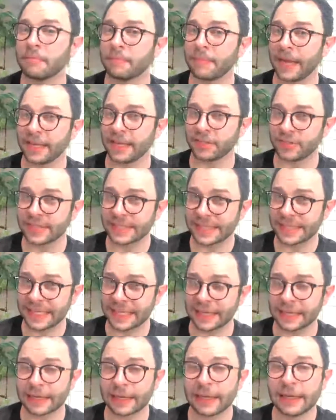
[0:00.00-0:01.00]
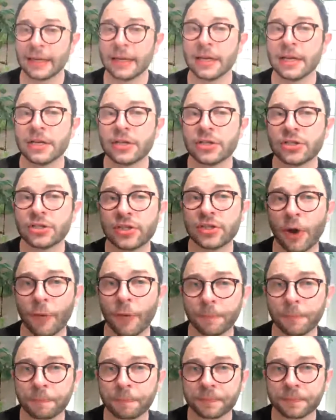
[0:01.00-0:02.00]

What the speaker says: Pages think. So,